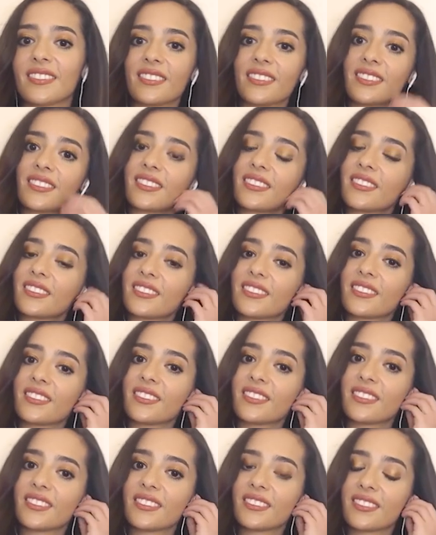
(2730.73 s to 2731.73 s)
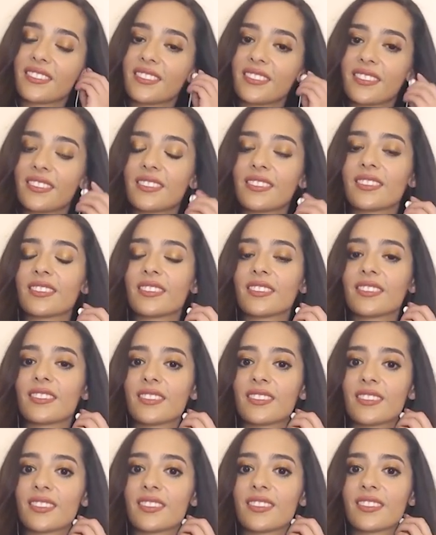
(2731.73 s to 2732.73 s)

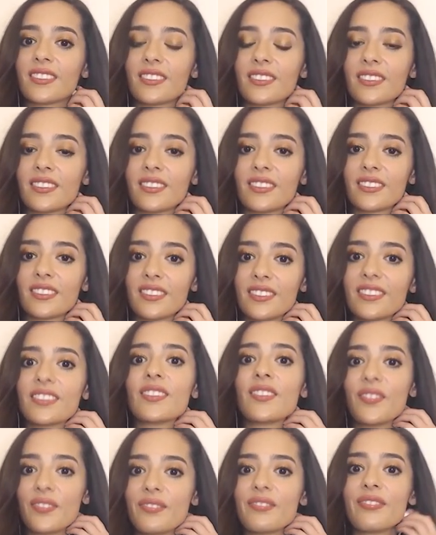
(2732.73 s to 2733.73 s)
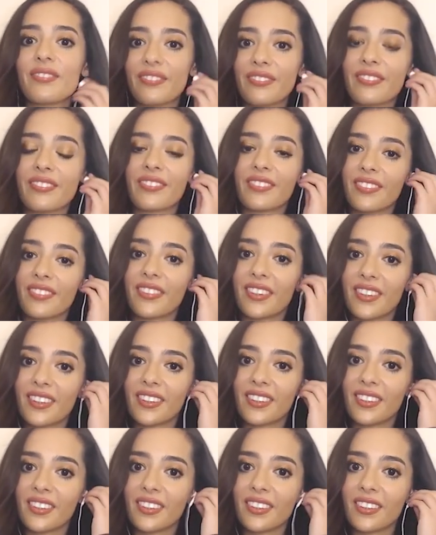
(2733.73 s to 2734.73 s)

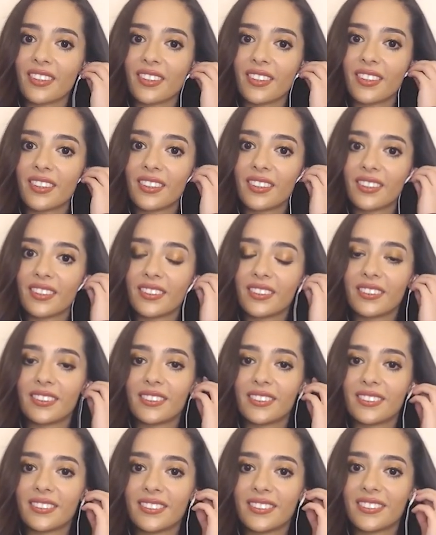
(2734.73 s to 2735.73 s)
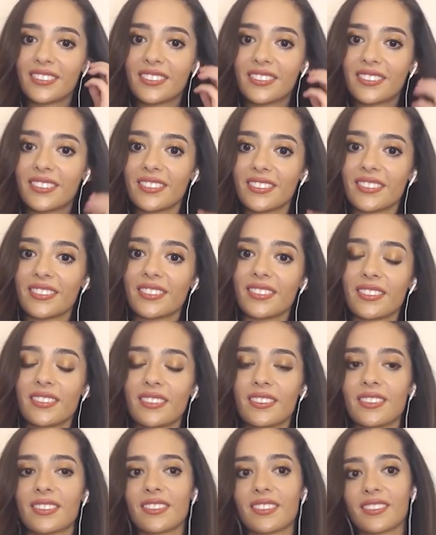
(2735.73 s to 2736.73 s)

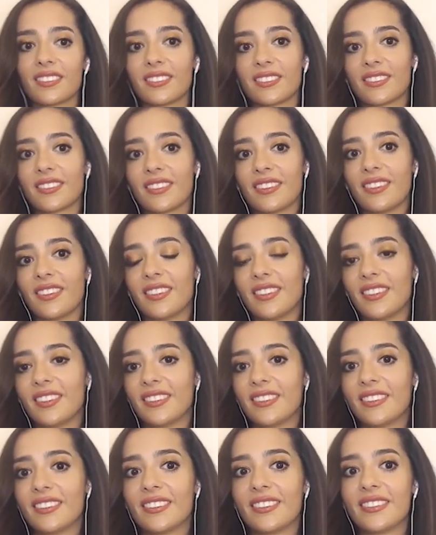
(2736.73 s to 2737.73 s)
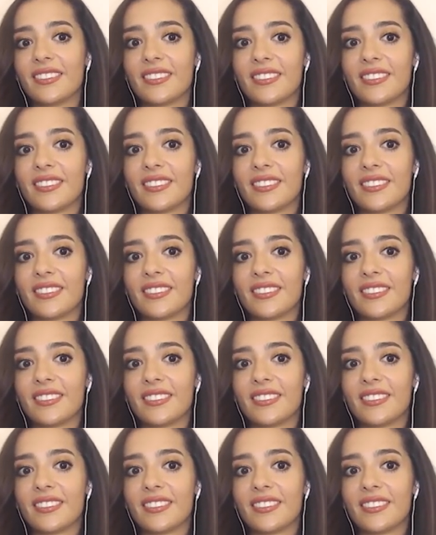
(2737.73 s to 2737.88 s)
No words are spoken by the person on screen.